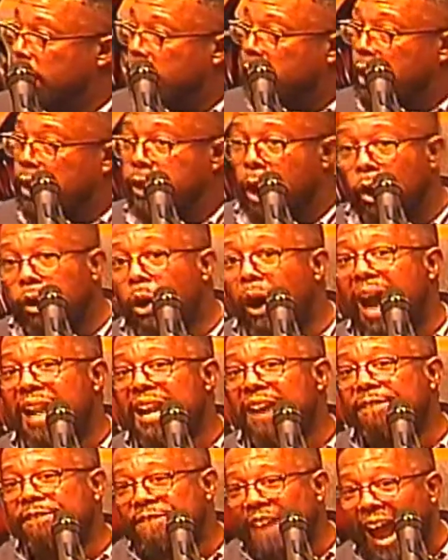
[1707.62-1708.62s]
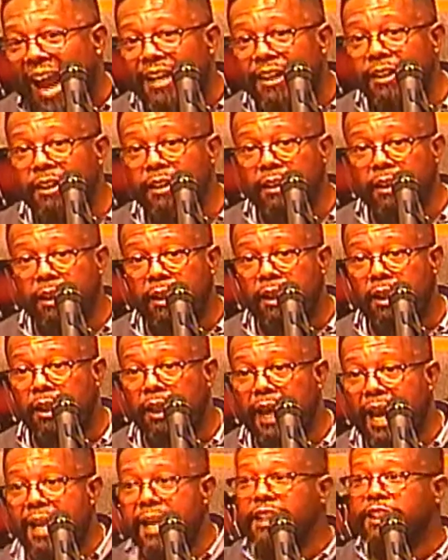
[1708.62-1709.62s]
Don't go out there fighting
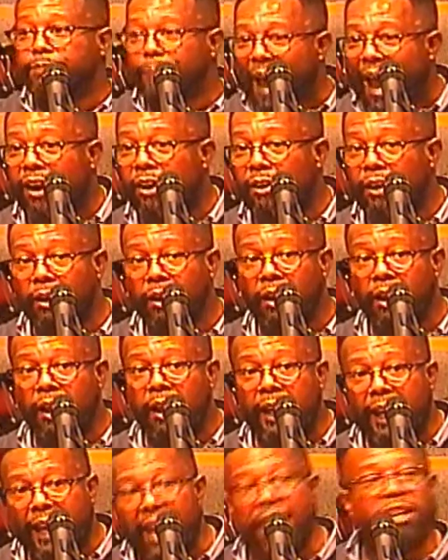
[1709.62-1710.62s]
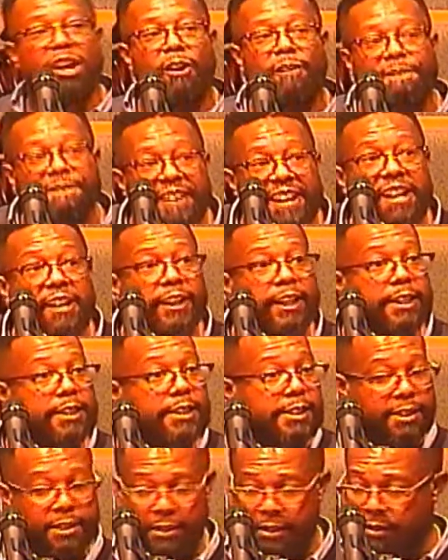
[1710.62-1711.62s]
in this battle in your feelings.